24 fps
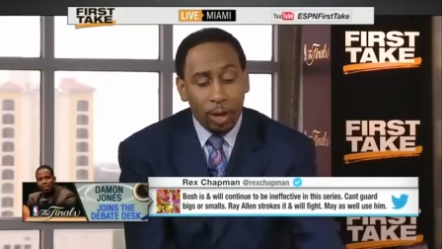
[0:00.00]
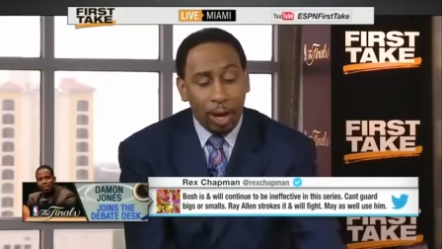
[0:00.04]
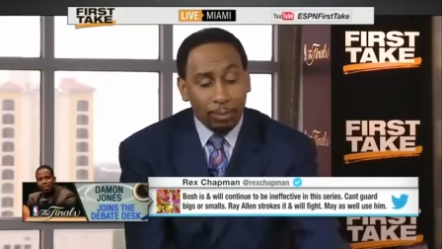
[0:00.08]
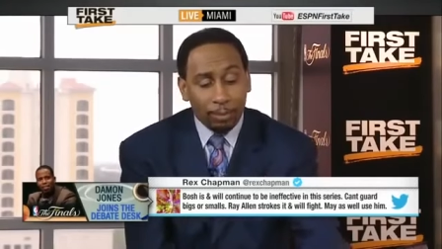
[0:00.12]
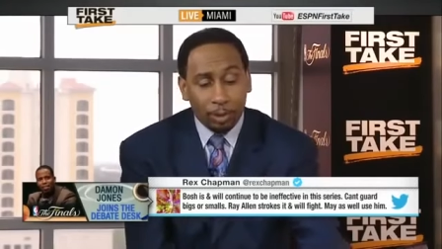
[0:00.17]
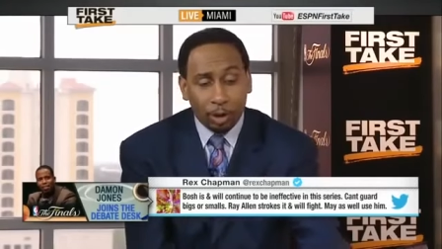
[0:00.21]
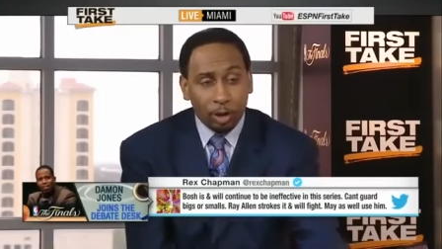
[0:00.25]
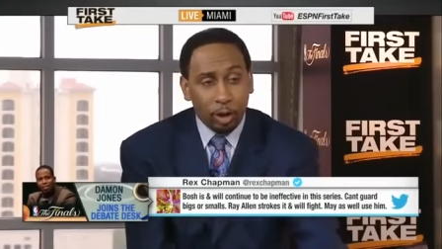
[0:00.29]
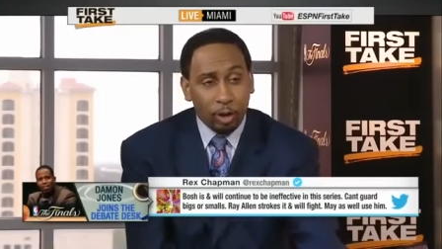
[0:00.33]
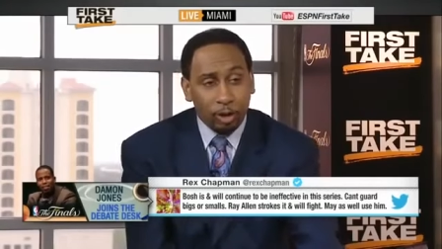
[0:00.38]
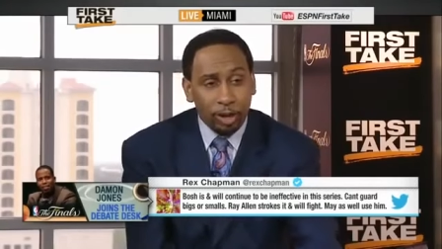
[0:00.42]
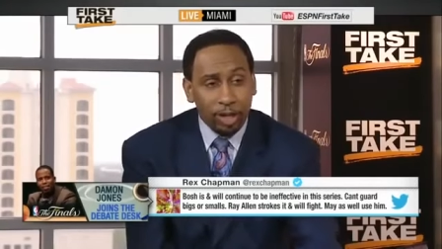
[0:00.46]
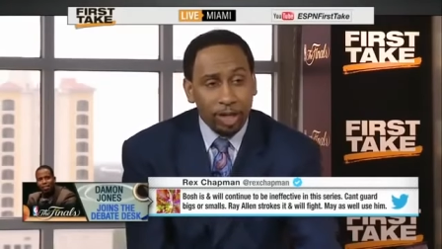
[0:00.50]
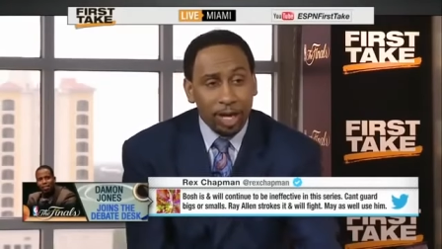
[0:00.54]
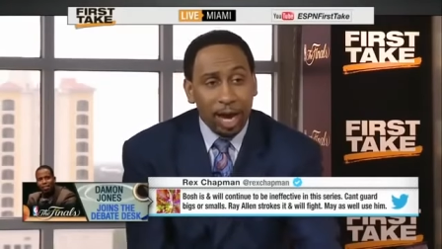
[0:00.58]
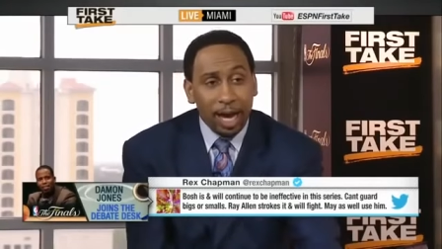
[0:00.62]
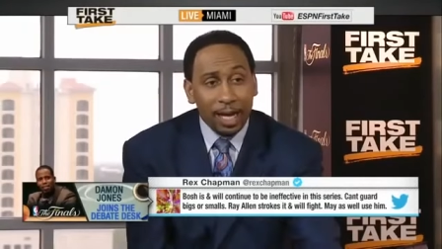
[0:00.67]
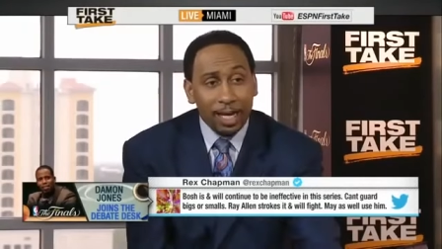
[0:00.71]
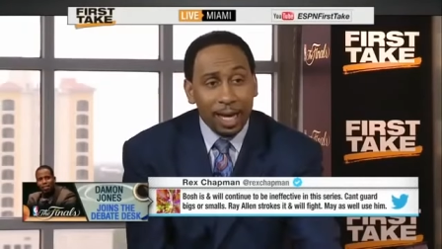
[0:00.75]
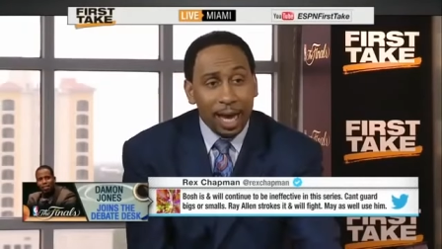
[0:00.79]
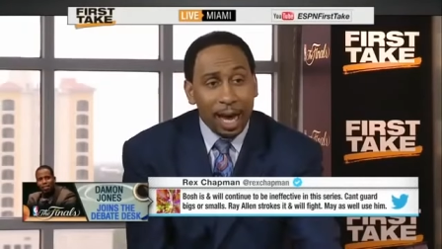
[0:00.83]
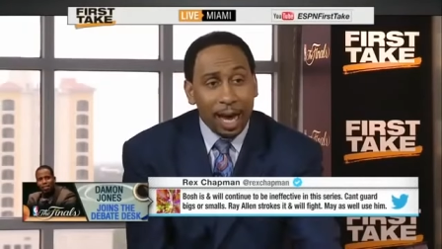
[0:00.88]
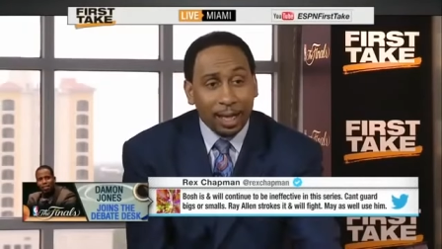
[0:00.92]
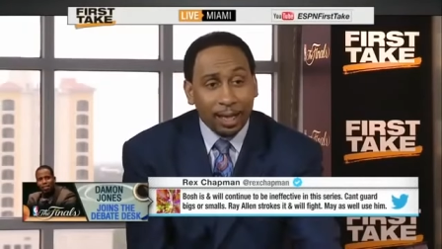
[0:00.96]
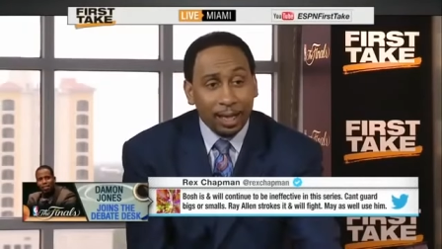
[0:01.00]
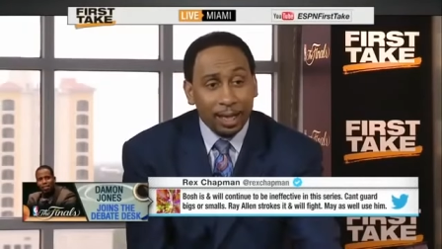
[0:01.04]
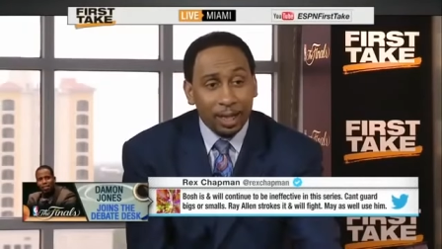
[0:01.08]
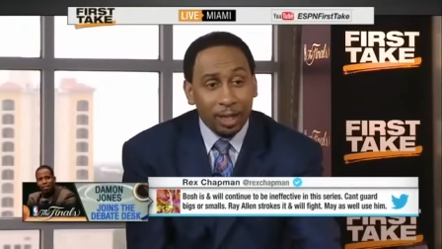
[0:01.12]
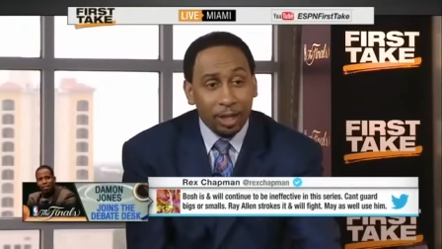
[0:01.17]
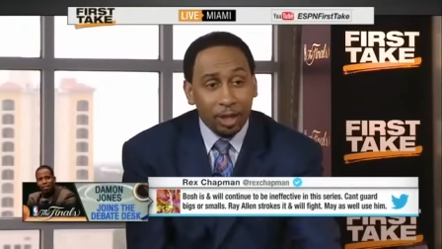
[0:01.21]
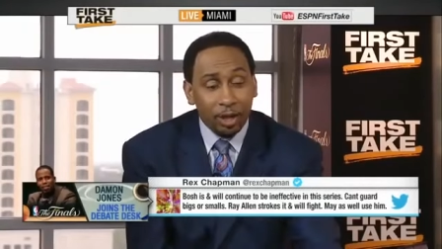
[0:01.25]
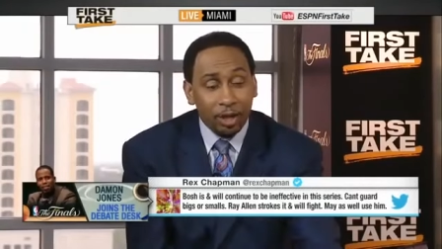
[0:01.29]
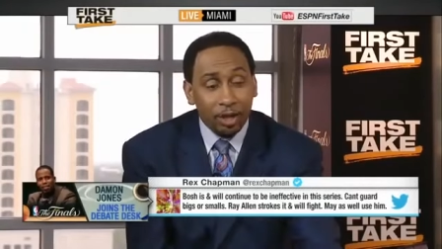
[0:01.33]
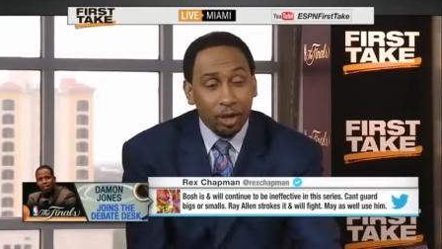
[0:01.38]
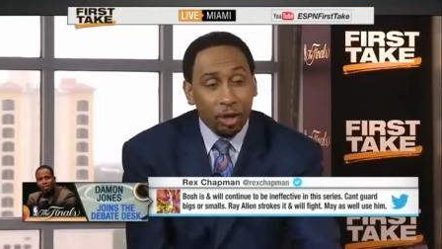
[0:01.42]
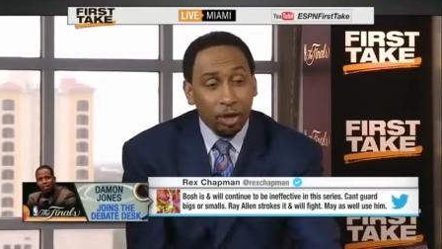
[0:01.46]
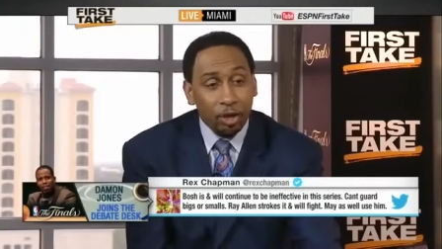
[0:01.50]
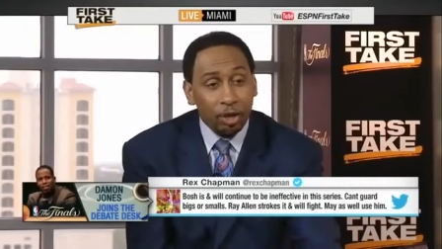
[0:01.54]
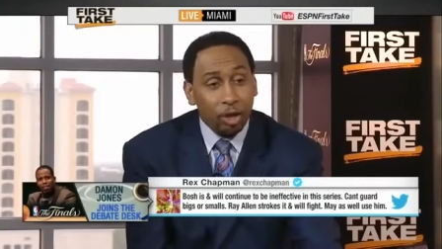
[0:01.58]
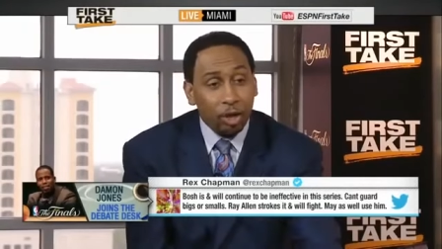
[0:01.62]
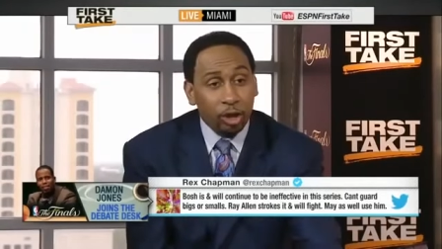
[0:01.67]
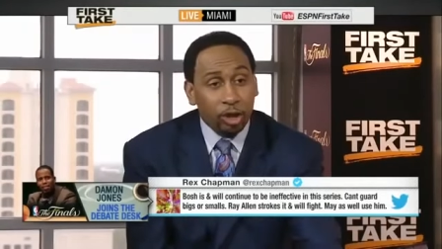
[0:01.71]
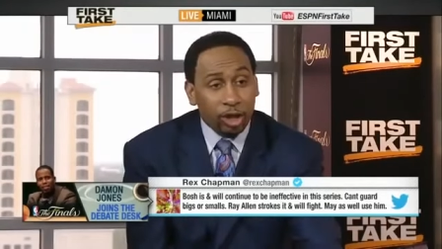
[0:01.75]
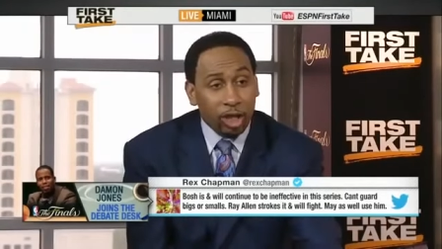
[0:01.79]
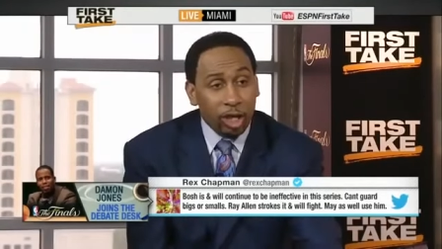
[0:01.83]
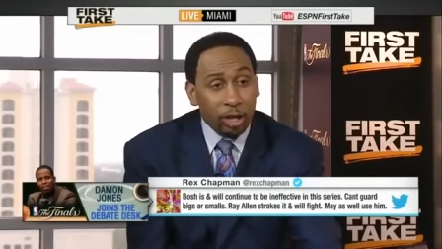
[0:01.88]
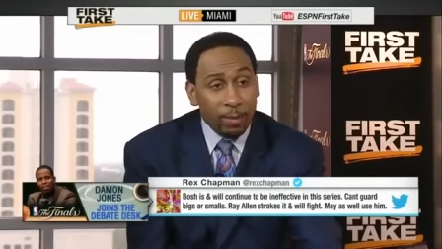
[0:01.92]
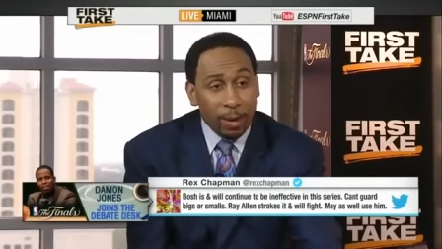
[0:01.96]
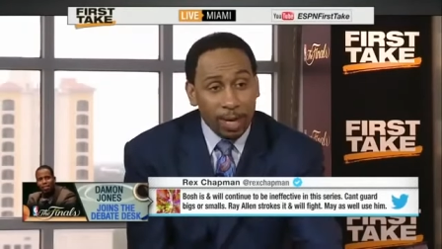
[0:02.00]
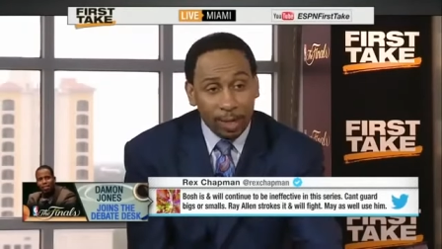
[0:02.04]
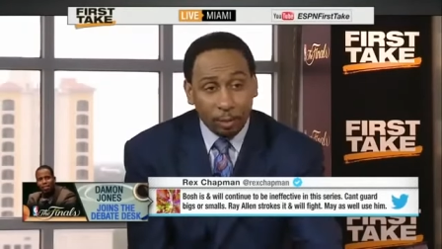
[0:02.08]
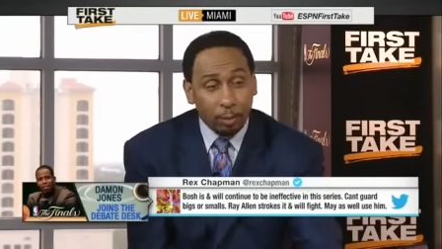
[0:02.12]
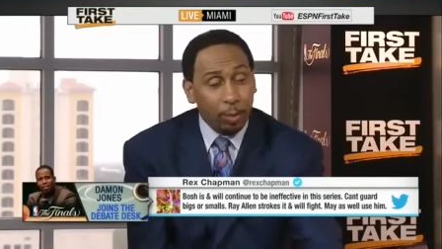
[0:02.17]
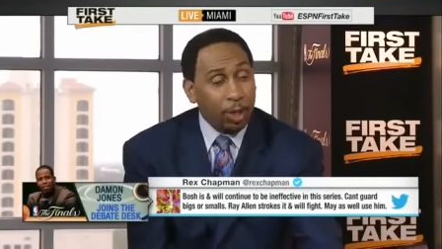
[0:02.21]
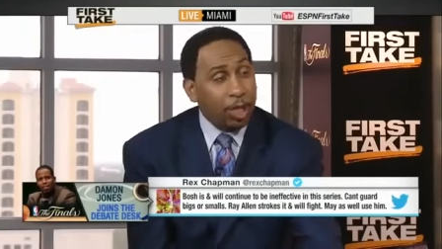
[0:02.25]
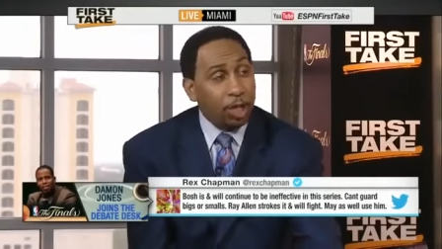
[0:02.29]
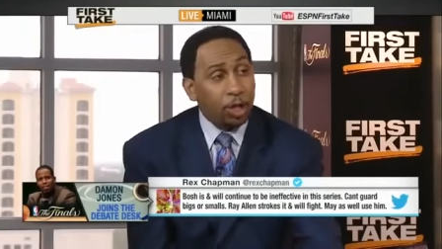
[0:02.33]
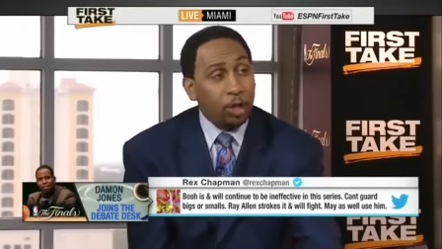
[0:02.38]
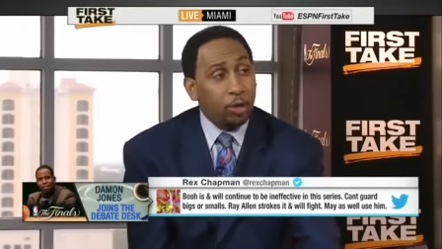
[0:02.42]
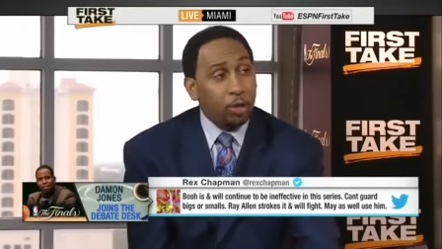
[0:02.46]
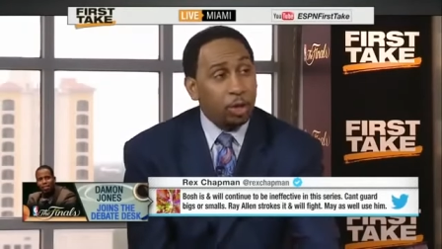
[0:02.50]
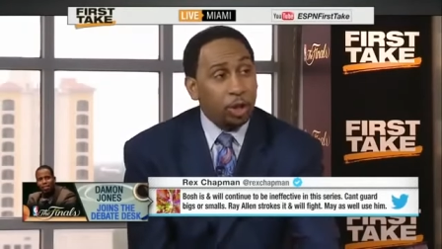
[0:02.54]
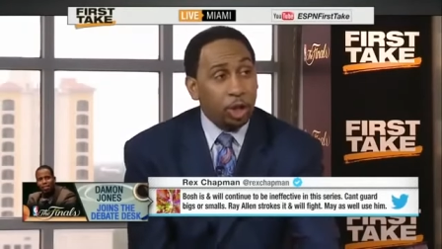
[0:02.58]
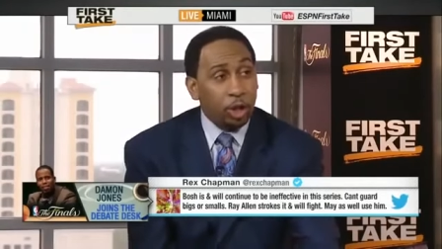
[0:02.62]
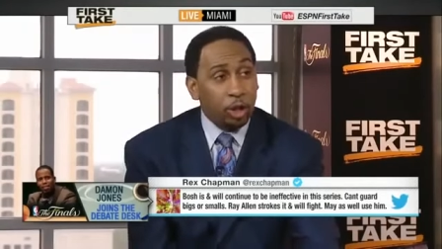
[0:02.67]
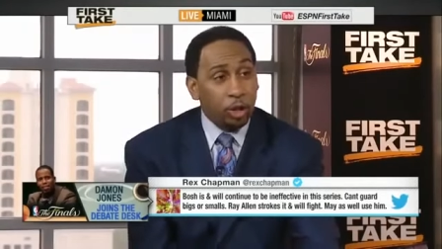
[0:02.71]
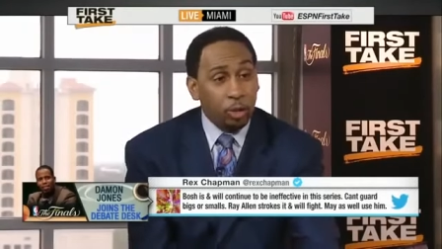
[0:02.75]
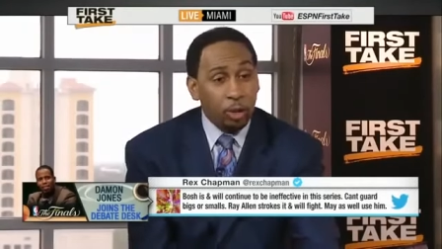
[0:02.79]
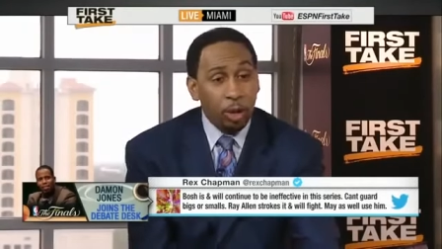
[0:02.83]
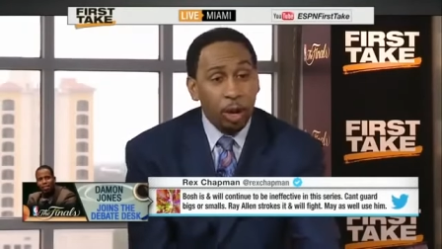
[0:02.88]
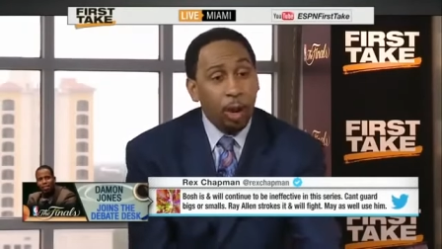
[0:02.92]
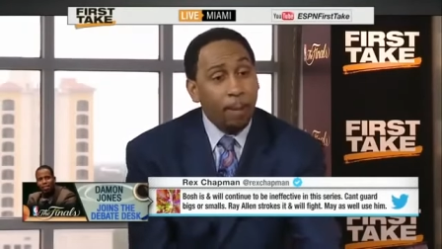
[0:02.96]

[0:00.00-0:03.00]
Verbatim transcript: I'm certainly not knocking your teammates. We knew you,